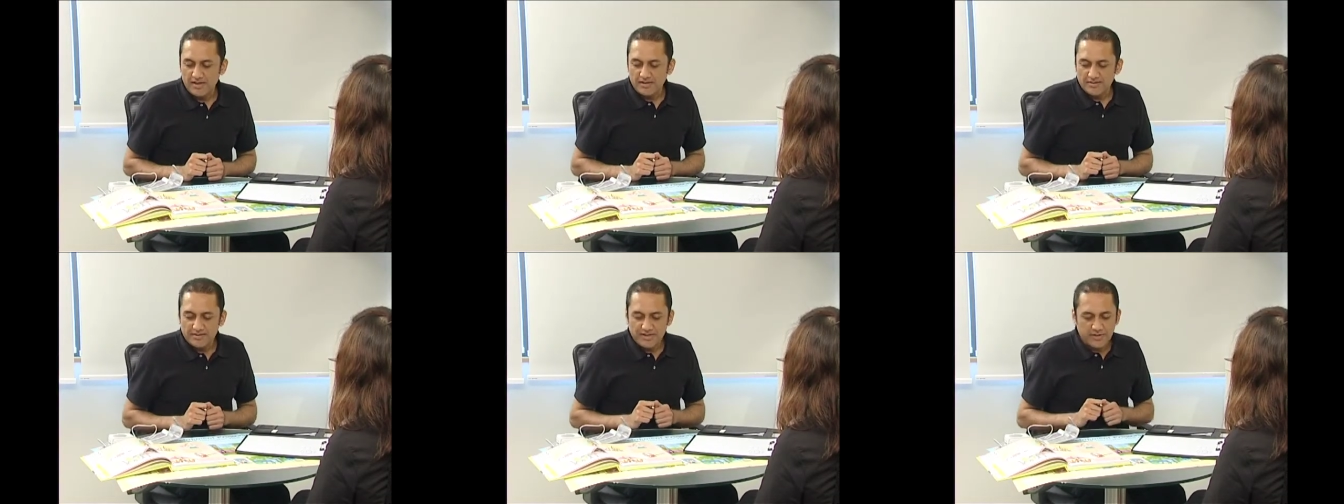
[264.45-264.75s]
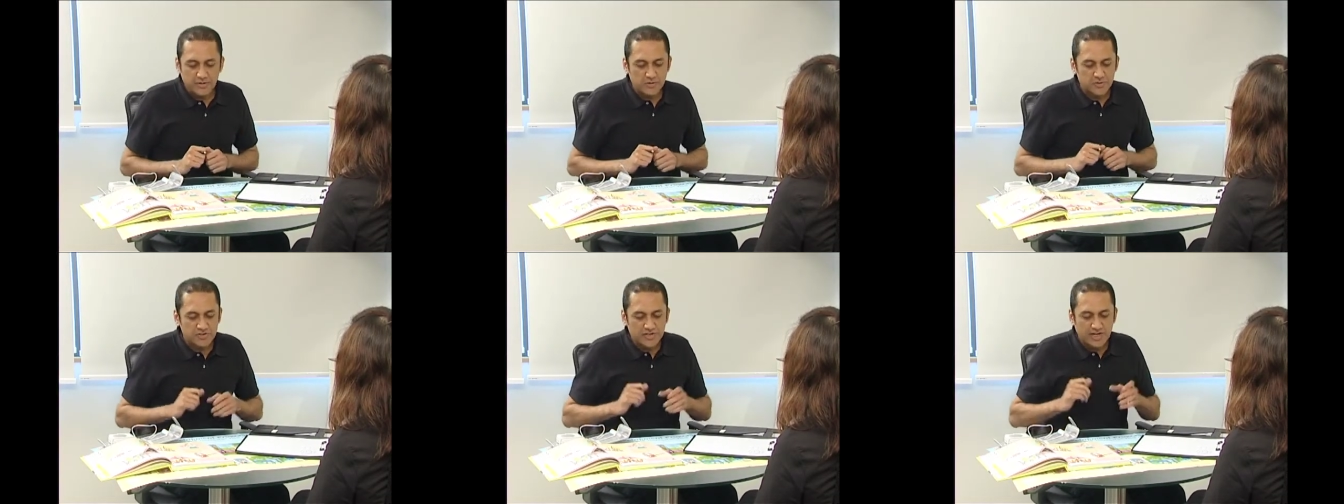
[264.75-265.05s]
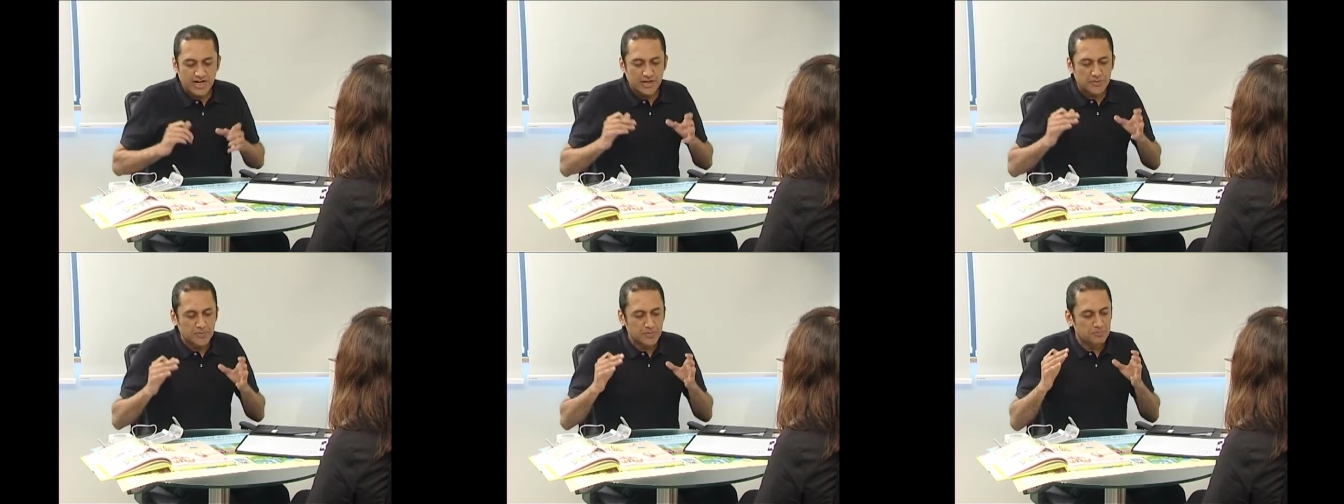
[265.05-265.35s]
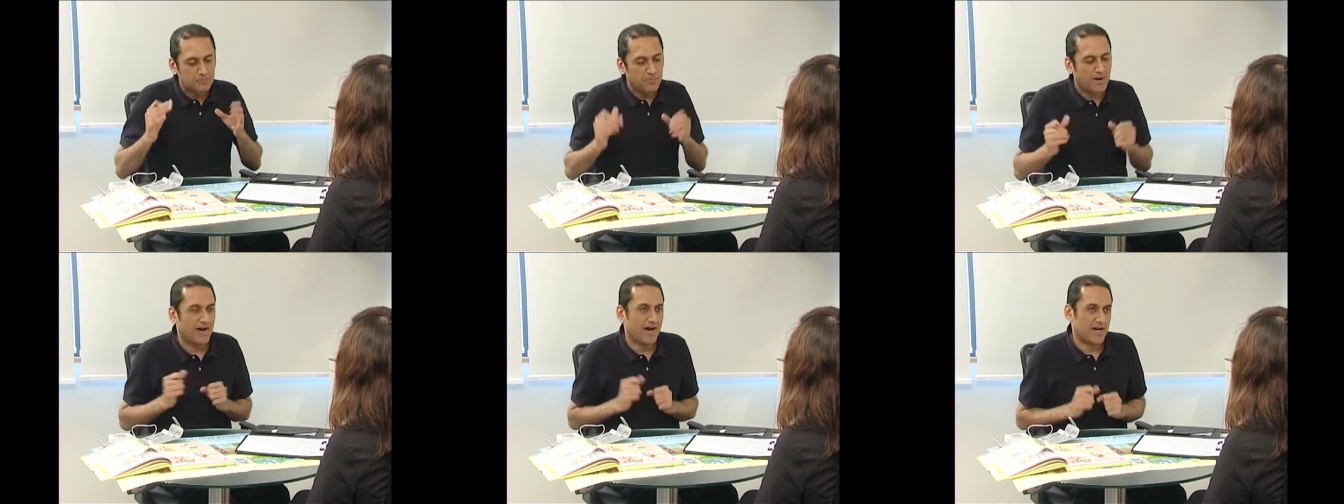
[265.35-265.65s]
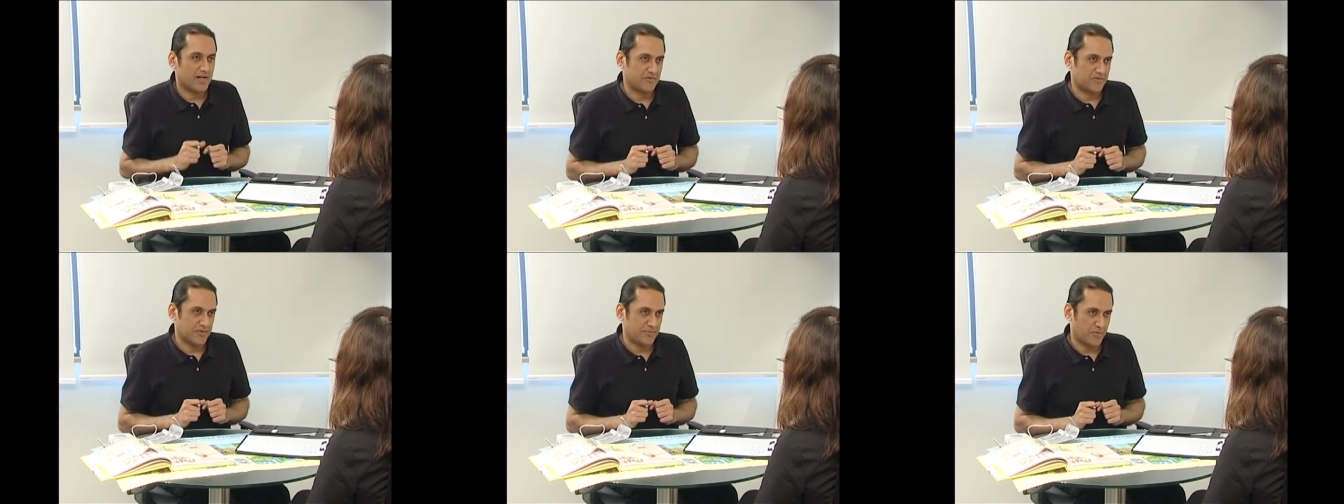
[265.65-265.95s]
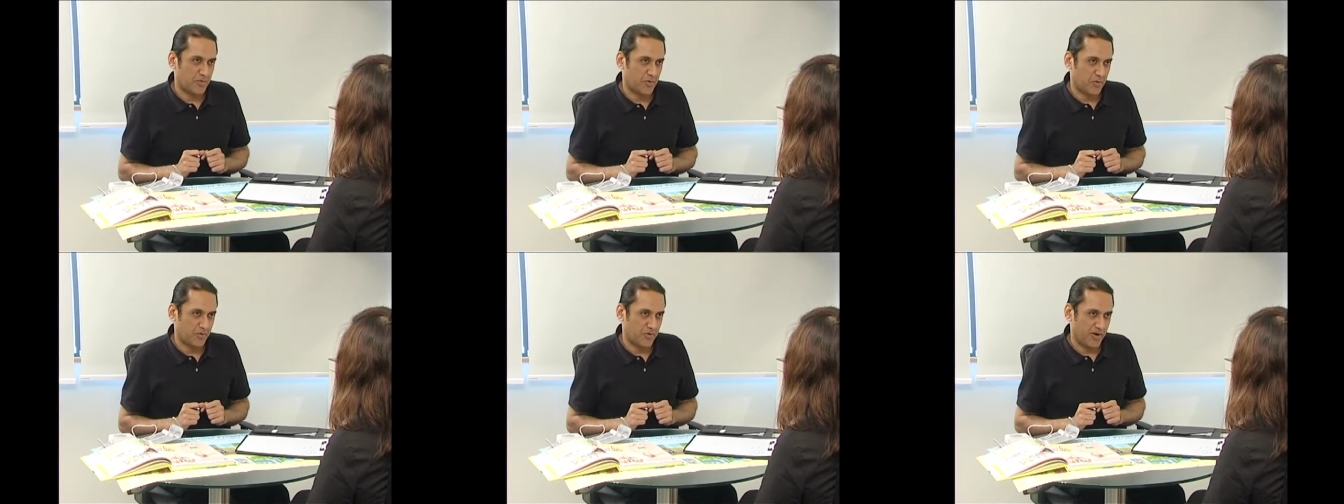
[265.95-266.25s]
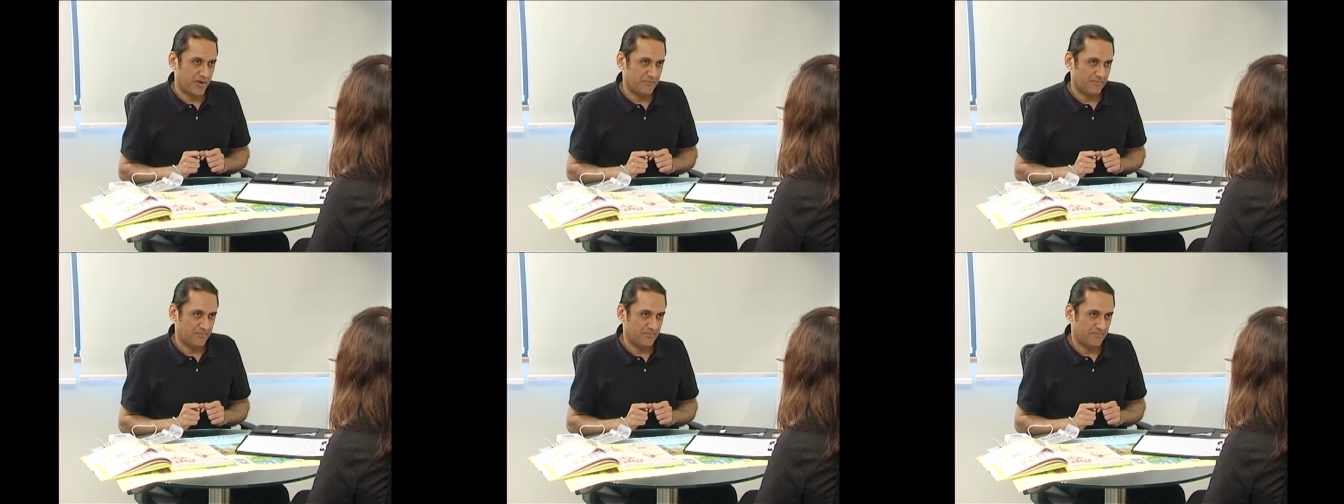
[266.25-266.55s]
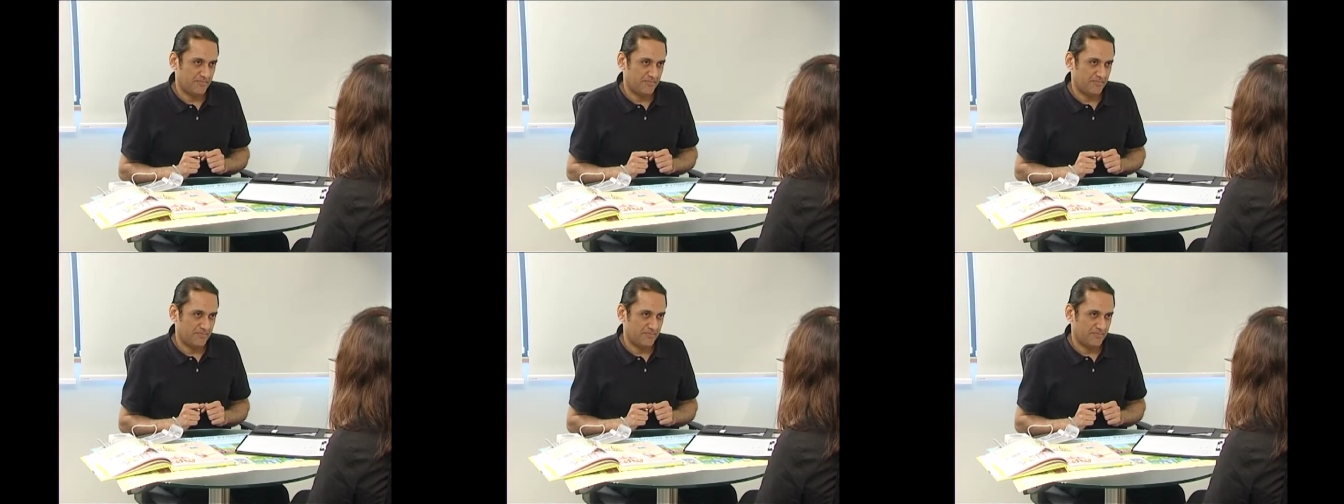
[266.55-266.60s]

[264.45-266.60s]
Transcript: that you start with part of the program.